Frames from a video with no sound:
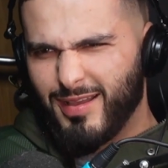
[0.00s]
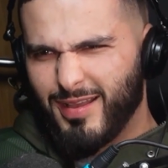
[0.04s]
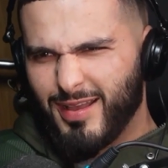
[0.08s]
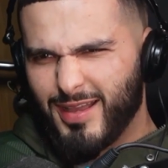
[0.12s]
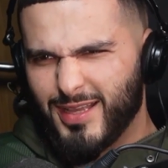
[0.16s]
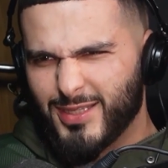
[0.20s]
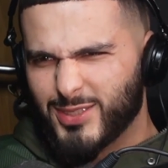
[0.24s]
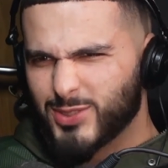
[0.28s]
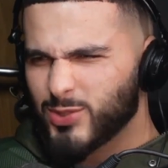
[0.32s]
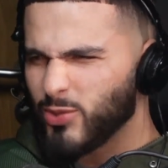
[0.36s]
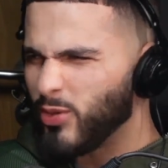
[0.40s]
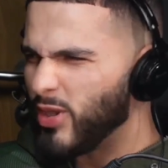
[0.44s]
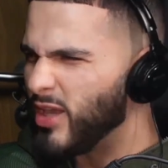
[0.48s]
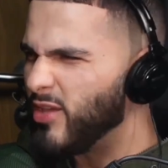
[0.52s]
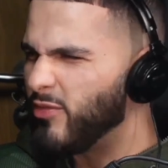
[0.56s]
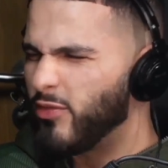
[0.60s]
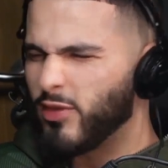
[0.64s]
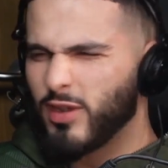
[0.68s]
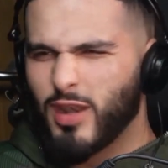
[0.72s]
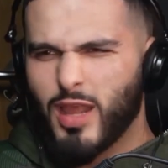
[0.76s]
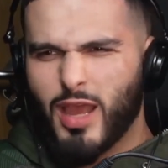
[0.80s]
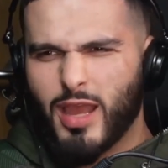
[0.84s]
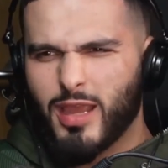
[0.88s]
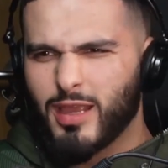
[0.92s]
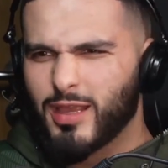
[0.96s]
It's not even
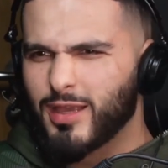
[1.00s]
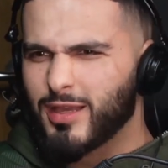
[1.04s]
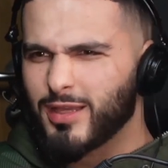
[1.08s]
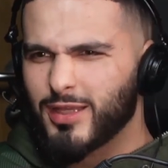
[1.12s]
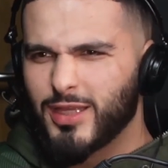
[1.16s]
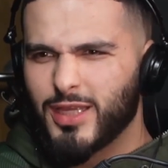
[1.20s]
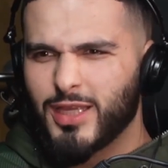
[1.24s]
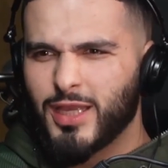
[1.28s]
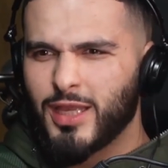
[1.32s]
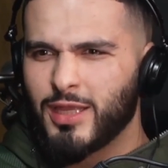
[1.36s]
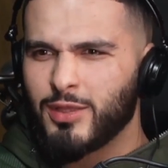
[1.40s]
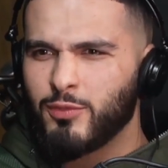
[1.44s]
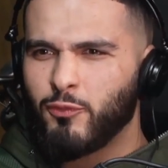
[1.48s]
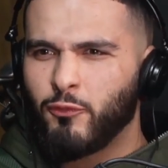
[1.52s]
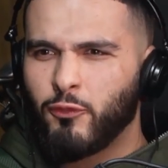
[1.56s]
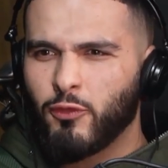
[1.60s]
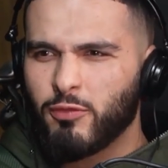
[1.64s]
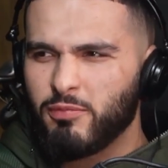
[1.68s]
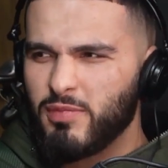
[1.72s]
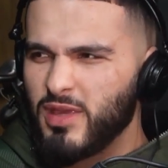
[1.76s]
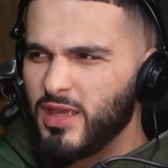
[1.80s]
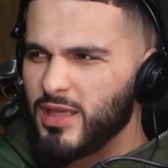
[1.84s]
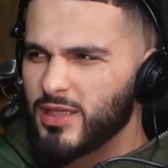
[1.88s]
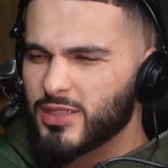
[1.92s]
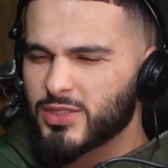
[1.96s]
like, it, it, for
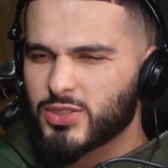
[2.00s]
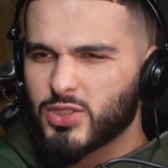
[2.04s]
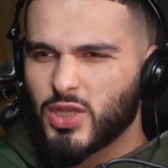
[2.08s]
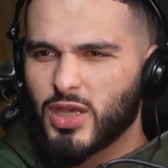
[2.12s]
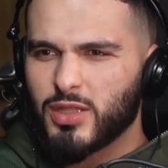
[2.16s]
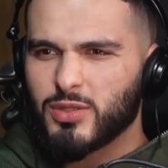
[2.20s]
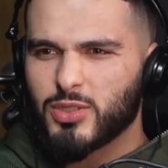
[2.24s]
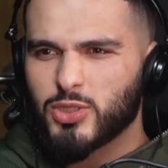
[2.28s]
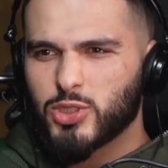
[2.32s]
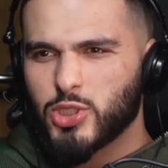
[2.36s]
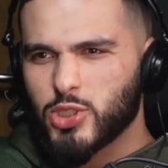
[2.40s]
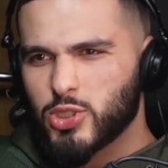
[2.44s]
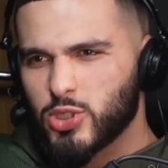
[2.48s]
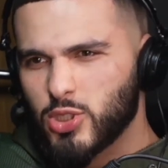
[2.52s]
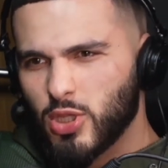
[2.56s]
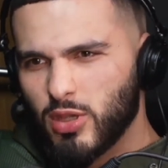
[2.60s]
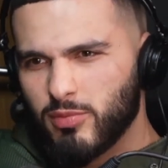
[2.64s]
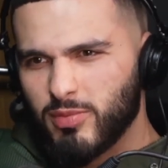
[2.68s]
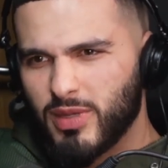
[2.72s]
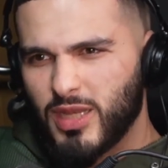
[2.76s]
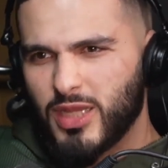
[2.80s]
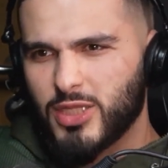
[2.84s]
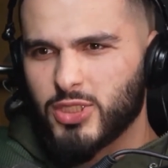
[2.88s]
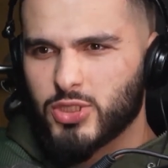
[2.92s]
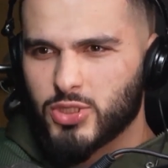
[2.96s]
me, it's like the
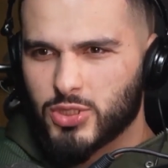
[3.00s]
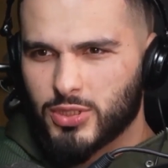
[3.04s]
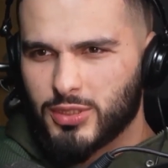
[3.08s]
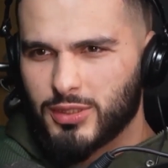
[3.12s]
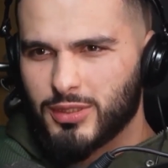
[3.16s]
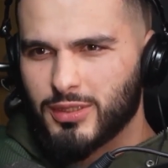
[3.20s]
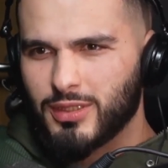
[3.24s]
determination,